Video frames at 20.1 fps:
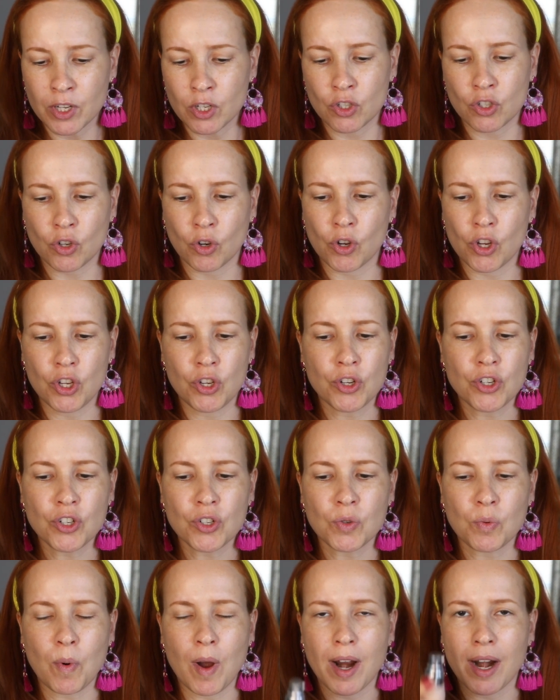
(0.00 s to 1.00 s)
So you
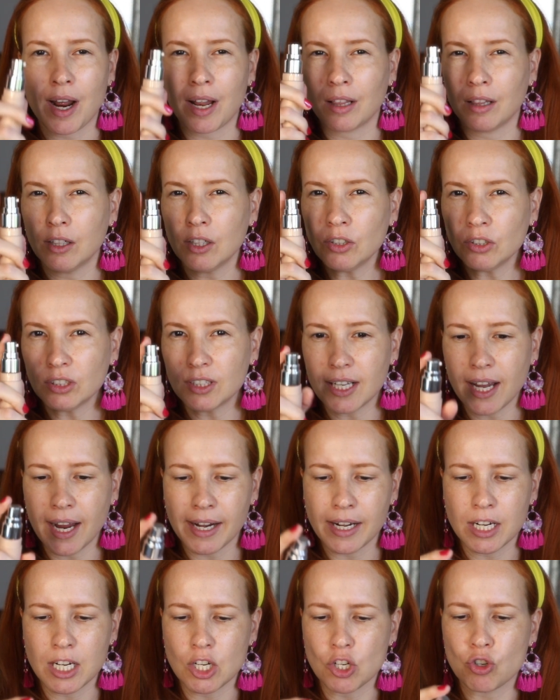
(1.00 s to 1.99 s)
just want a little
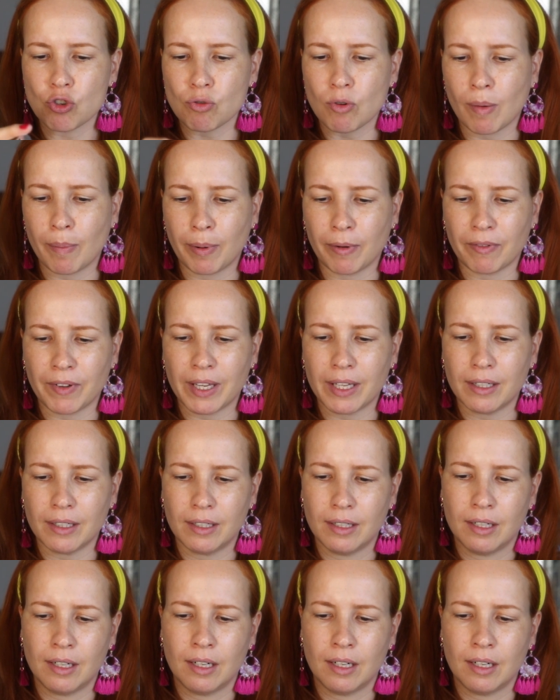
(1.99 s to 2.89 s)
tiny drop of it.